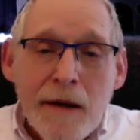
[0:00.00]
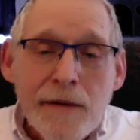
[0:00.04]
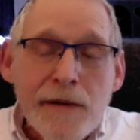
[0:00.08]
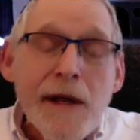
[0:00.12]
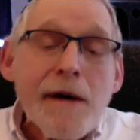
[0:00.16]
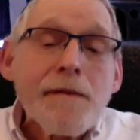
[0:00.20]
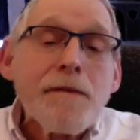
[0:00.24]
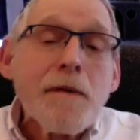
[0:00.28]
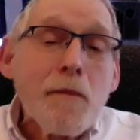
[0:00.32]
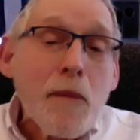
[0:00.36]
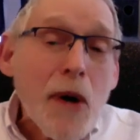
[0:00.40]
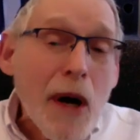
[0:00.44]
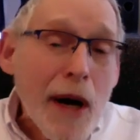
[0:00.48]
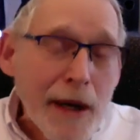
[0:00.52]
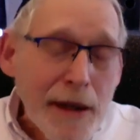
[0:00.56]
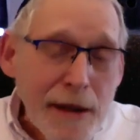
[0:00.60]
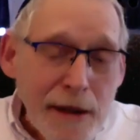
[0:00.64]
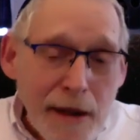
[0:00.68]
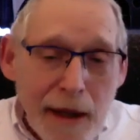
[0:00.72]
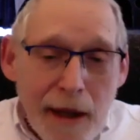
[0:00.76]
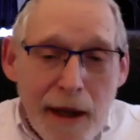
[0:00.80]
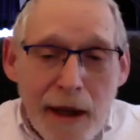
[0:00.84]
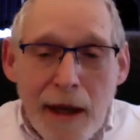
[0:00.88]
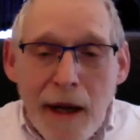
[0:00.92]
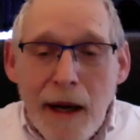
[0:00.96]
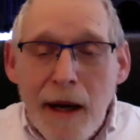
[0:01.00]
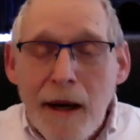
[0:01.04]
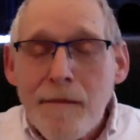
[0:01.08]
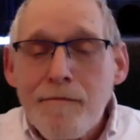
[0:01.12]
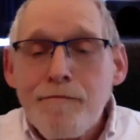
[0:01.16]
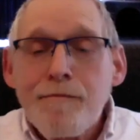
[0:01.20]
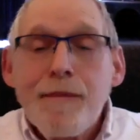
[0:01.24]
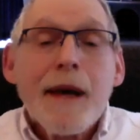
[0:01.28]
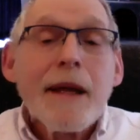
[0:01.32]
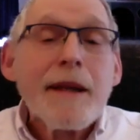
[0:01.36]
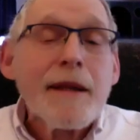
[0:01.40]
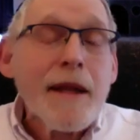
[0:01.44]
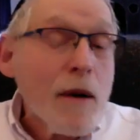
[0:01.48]
Never mind.
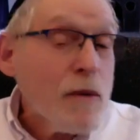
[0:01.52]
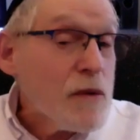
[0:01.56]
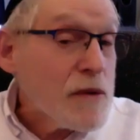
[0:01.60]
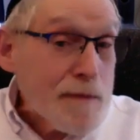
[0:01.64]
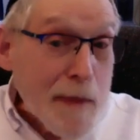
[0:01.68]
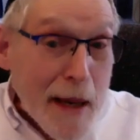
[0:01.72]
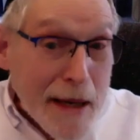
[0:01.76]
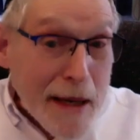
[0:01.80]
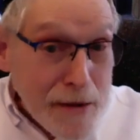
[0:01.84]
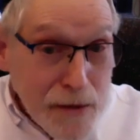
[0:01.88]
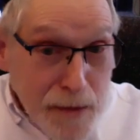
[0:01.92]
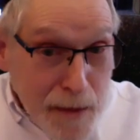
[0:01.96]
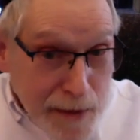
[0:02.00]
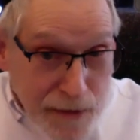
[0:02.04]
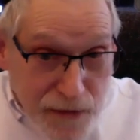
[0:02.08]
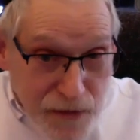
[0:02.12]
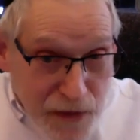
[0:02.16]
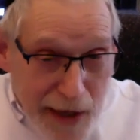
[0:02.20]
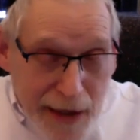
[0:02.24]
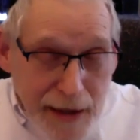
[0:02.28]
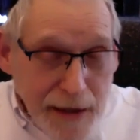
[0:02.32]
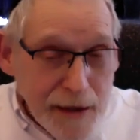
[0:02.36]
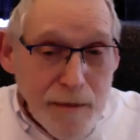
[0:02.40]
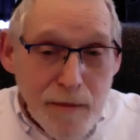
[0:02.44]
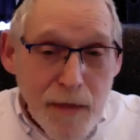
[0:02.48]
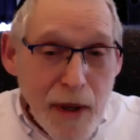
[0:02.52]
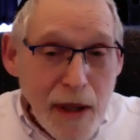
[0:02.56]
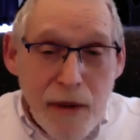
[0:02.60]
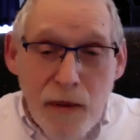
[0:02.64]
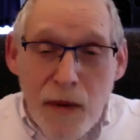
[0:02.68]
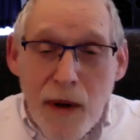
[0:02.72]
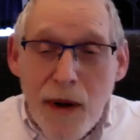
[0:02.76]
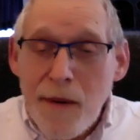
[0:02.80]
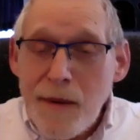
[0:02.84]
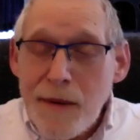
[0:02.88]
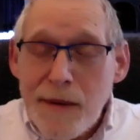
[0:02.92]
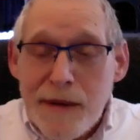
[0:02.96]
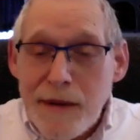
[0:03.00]
That was Benjamin Franklin, by the
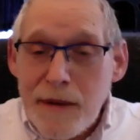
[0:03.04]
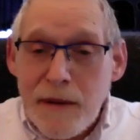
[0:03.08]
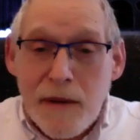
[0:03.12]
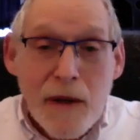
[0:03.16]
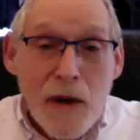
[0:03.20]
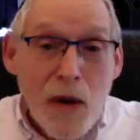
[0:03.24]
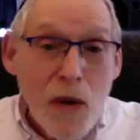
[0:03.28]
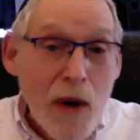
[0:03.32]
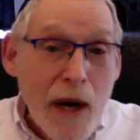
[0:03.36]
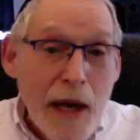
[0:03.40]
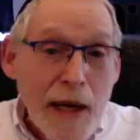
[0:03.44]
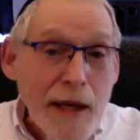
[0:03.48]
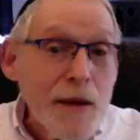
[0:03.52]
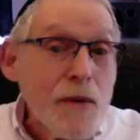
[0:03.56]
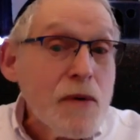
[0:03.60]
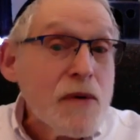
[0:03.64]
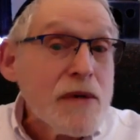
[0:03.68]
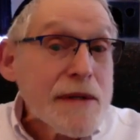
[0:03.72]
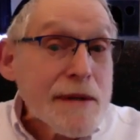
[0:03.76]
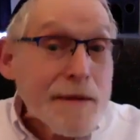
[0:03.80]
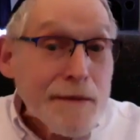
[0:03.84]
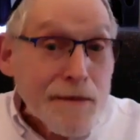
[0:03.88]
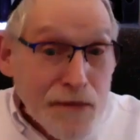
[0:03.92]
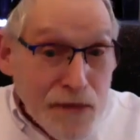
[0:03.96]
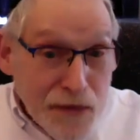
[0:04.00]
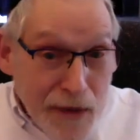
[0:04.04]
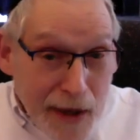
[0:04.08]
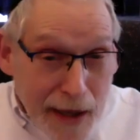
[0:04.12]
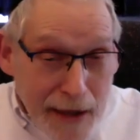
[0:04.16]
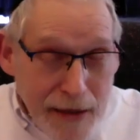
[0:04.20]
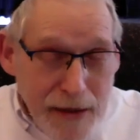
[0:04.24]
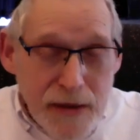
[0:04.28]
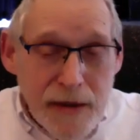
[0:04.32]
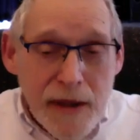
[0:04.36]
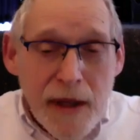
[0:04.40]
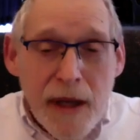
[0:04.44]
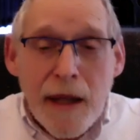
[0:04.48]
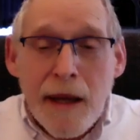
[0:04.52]
way. And he was in
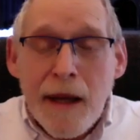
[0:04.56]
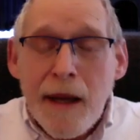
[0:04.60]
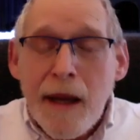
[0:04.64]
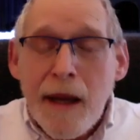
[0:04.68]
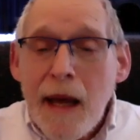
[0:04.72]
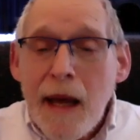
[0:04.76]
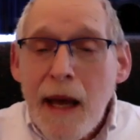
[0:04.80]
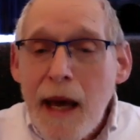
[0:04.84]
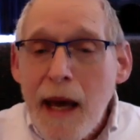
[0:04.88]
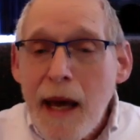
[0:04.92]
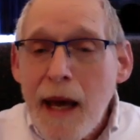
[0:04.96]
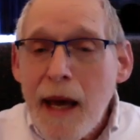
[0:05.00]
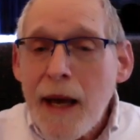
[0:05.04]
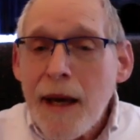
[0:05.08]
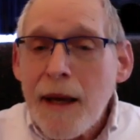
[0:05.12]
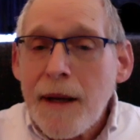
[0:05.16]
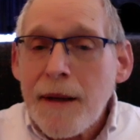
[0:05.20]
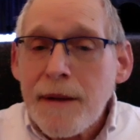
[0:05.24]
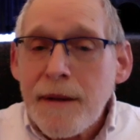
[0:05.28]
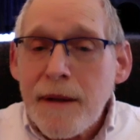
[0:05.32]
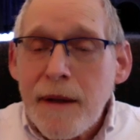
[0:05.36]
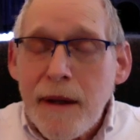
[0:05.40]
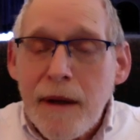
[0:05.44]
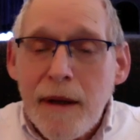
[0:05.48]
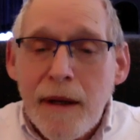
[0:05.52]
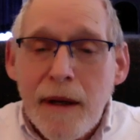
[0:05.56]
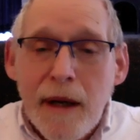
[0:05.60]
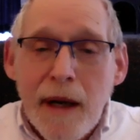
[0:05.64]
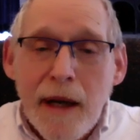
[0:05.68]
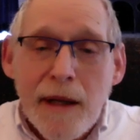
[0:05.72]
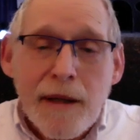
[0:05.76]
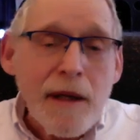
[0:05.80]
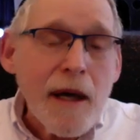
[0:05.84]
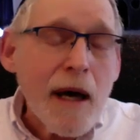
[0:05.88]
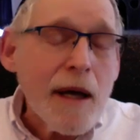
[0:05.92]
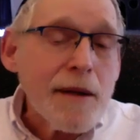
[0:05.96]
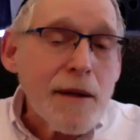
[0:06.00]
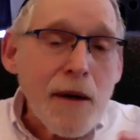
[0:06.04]
France, and
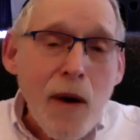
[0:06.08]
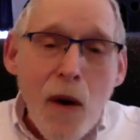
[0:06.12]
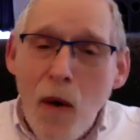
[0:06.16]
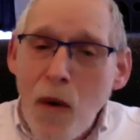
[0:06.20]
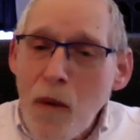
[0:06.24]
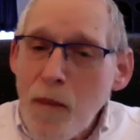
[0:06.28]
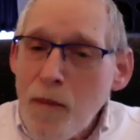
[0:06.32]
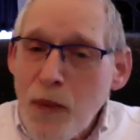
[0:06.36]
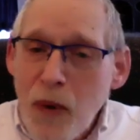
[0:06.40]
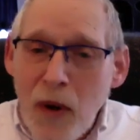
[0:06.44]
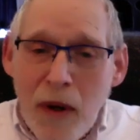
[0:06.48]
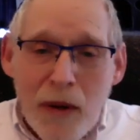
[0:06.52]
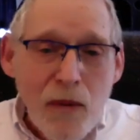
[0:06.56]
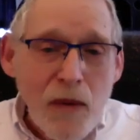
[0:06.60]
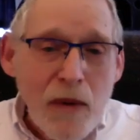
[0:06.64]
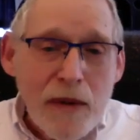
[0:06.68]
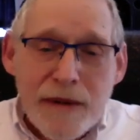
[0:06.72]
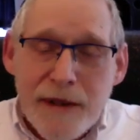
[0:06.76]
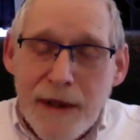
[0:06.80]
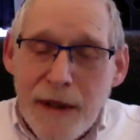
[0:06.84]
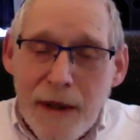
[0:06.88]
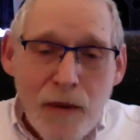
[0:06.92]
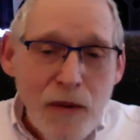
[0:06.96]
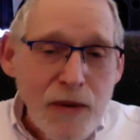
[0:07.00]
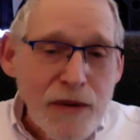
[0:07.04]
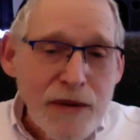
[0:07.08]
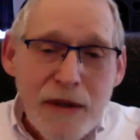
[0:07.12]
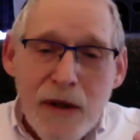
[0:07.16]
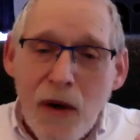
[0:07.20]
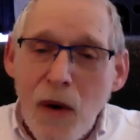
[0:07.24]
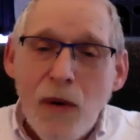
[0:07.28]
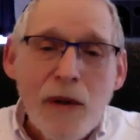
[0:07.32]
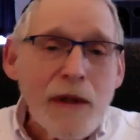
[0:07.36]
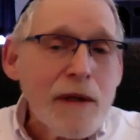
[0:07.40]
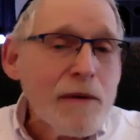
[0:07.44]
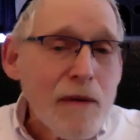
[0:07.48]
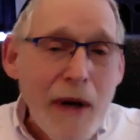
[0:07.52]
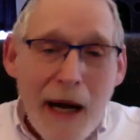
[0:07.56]
the whole point was it was
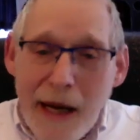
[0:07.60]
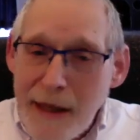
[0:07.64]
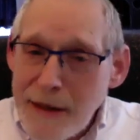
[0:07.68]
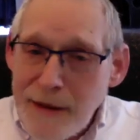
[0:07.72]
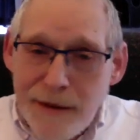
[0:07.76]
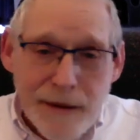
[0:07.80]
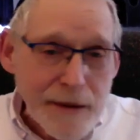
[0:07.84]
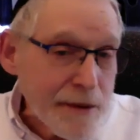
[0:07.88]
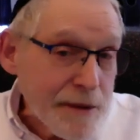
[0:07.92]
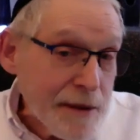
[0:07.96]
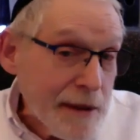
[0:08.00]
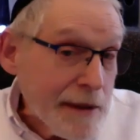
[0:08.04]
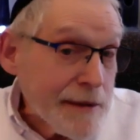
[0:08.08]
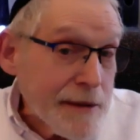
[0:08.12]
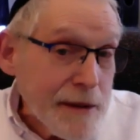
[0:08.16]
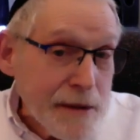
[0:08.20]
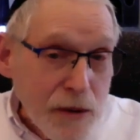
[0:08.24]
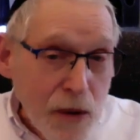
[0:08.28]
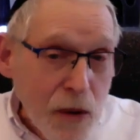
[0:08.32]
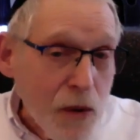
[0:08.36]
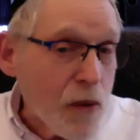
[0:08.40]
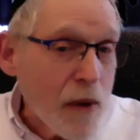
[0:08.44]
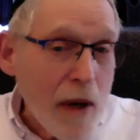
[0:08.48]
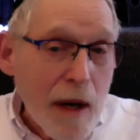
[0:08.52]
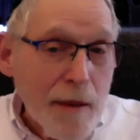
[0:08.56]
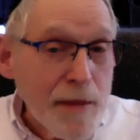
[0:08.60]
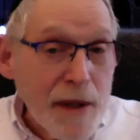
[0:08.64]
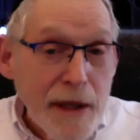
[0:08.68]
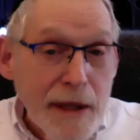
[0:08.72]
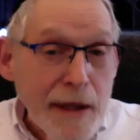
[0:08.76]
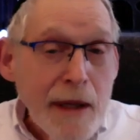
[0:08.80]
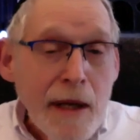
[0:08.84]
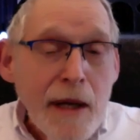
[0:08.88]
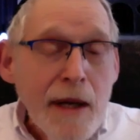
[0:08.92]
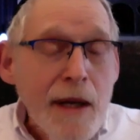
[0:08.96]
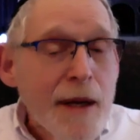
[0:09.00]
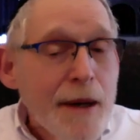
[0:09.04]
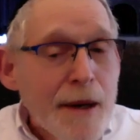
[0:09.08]
the only rational thing to do. I
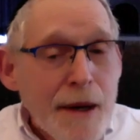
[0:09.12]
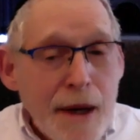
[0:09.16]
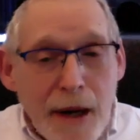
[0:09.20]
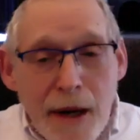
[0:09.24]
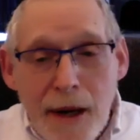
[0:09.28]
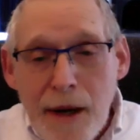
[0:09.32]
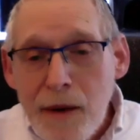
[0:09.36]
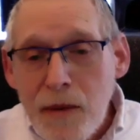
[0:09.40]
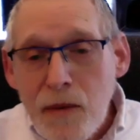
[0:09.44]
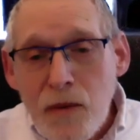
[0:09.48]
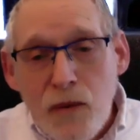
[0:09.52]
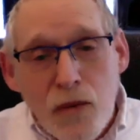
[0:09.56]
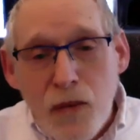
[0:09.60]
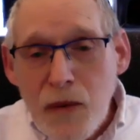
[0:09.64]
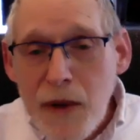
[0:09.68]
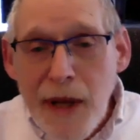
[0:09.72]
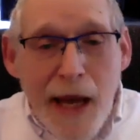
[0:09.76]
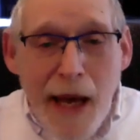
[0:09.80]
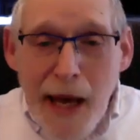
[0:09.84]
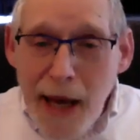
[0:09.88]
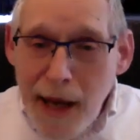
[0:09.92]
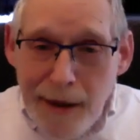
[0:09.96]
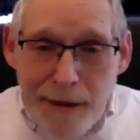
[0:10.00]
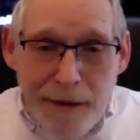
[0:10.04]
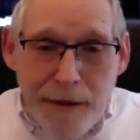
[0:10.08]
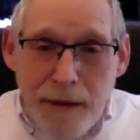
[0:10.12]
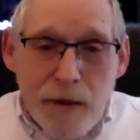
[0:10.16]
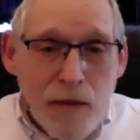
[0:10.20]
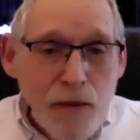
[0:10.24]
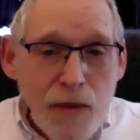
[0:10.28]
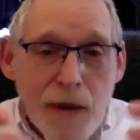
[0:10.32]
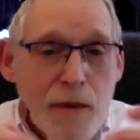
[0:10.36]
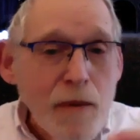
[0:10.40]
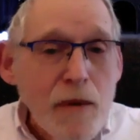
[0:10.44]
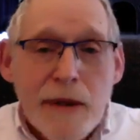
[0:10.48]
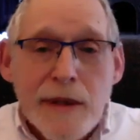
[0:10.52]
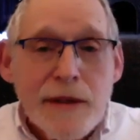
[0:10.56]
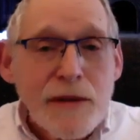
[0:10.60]
mean, we
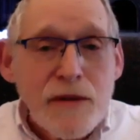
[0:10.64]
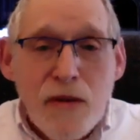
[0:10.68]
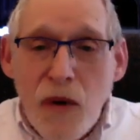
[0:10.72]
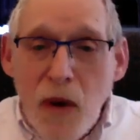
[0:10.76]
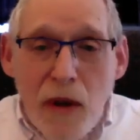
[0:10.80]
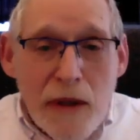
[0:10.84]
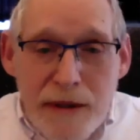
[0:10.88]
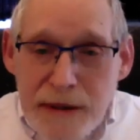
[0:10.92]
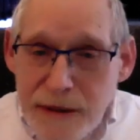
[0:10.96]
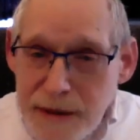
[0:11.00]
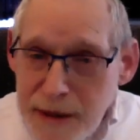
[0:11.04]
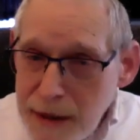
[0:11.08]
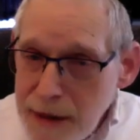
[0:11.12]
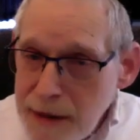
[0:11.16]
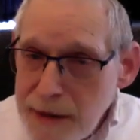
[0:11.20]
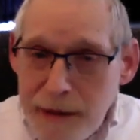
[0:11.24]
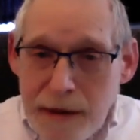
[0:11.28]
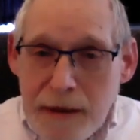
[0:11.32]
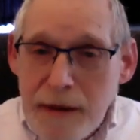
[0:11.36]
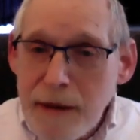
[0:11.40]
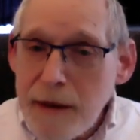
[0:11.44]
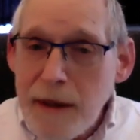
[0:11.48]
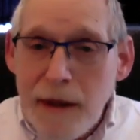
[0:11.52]
were exhausted.